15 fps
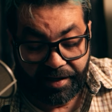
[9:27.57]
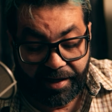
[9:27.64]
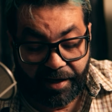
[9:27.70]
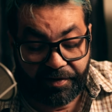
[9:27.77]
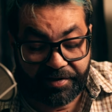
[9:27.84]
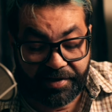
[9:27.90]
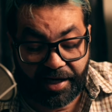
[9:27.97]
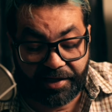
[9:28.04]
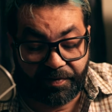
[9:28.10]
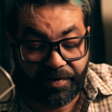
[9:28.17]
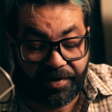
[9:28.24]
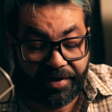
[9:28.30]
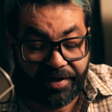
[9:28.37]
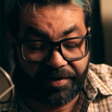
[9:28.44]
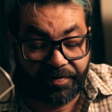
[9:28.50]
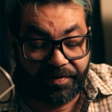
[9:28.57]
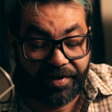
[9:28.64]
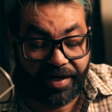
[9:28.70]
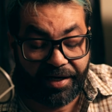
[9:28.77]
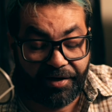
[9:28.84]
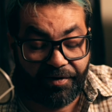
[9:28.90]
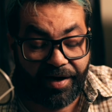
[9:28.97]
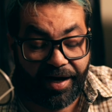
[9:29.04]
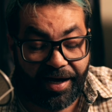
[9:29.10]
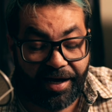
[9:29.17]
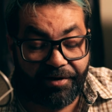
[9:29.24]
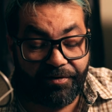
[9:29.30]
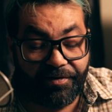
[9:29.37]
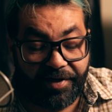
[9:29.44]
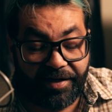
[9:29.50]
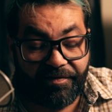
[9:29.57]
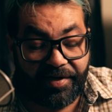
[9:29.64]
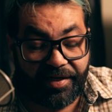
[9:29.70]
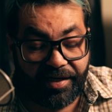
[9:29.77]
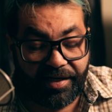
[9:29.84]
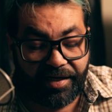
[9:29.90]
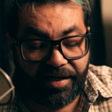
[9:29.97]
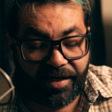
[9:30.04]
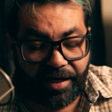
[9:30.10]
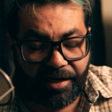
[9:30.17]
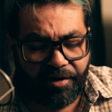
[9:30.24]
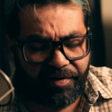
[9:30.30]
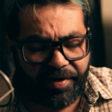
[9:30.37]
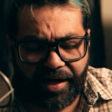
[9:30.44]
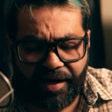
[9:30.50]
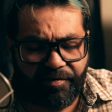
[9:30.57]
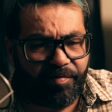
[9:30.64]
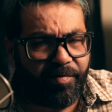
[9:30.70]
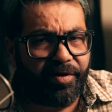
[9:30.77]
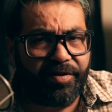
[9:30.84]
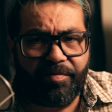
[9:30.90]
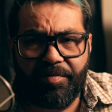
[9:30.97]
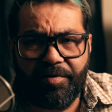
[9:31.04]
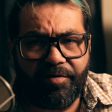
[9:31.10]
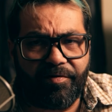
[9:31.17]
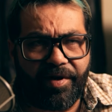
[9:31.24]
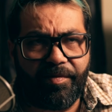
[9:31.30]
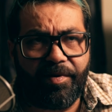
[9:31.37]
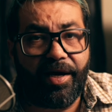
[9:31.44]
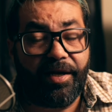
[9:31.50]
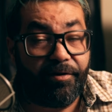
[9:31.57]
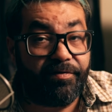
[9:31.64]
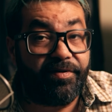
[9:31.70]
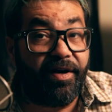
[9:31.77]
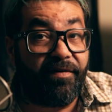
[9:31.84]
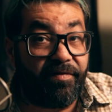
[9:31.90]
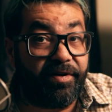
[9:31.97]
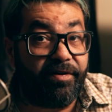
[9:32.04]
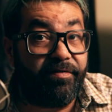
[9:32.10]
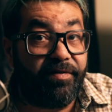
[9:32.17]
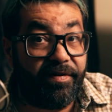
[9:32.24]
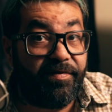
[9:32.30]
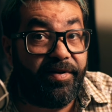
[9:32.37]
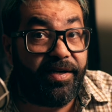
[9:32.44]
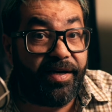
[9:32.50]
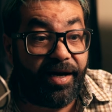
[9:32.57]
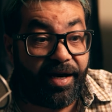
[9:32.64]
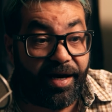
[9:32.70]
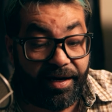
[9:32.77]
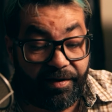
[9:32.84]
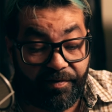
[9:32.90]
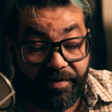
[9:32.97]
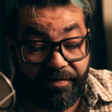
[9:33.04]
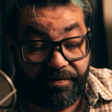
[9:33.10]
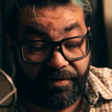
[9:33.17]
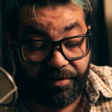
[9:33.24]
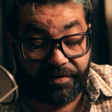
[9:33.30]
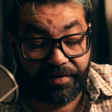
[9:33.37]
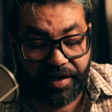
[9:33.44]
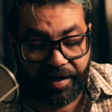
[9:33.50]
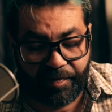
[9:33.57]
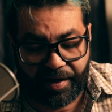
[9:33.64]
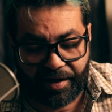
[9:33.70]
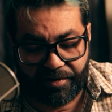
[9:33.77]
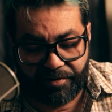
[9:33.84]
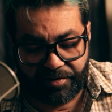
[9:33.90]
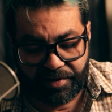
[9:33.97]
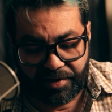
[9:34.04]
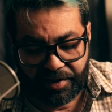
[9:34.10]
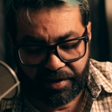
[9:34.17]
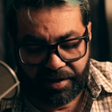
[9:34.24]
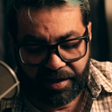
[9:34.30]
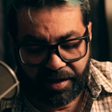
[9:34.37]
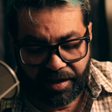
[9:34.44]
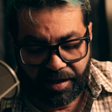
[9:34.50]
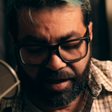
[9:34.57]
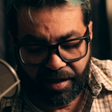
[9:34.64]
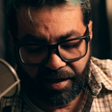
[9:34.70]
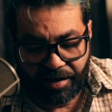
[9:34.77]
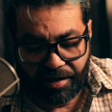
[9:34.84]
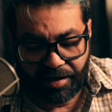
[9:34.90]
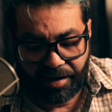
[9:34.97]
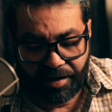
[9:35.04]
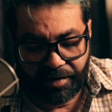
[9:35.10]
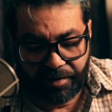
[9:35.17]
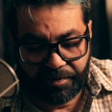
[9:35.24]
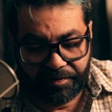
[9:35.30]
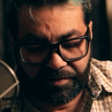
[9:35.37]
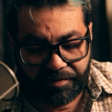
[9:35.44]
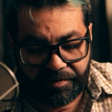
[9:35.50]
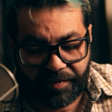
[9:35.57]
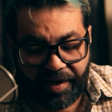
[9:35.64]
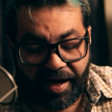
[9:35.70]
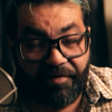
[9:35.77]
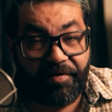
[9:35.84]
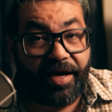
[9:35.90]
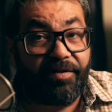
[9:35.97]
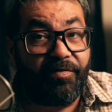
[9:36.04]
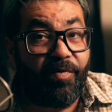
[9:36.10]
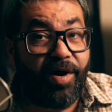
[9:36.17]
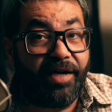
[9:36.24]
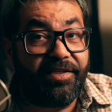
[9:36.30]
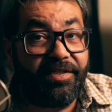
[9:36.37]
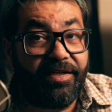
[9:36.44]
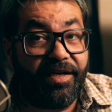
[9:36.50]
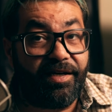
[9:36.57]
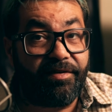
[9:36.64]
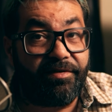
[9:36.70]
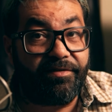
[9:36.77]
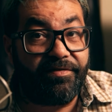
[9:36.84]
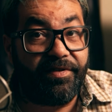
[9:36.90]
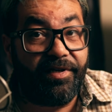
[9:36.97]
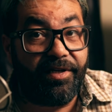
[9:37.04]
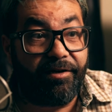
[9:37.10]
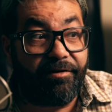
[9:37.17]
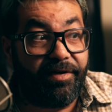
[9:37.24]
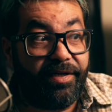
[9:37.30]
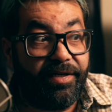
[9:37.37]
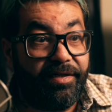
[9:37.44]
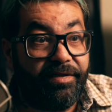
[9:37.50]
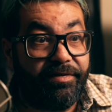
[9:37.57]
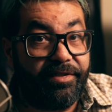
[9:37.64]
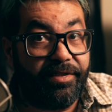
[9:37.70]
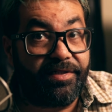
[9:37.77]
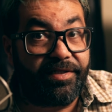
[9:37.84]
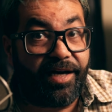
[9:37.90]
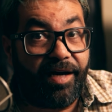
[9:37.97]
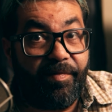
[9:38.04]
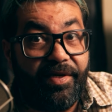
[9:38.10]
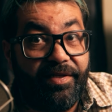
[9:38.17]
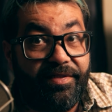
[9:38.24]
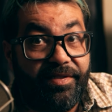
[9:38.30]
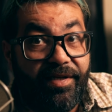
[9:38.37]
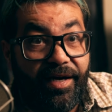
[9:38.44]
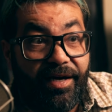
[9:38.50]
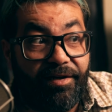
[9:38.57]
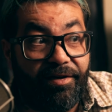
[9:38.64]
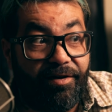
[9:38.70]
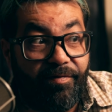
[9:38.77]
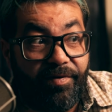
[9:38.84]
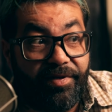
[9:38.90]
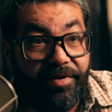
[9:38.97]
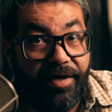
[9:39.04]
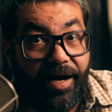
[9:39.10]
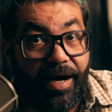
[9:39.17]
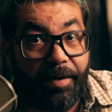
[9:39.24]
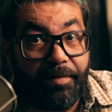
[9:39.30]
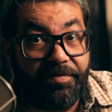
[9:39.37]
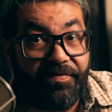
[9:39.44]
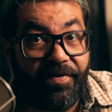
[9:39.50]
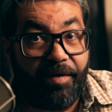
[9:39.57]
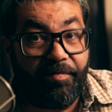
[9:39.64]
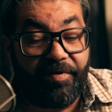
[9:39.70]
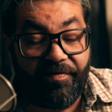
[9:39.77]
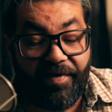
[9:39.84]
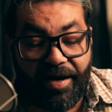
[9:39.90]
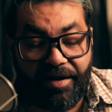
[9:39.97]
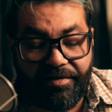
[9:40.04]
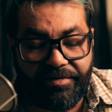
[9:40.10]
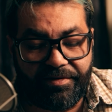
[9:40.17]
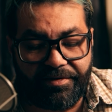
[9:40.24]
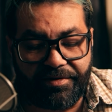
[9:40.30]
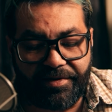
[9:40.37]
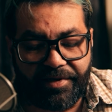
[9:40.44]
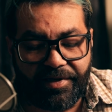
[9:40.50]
Now this one I know I had on DVD. I don't think I ever bought the Blu-ray, but I know definitely on DVD I had it when it first came out. Haven't got to watch it yet because it literally just came in today along with Addams Family Values.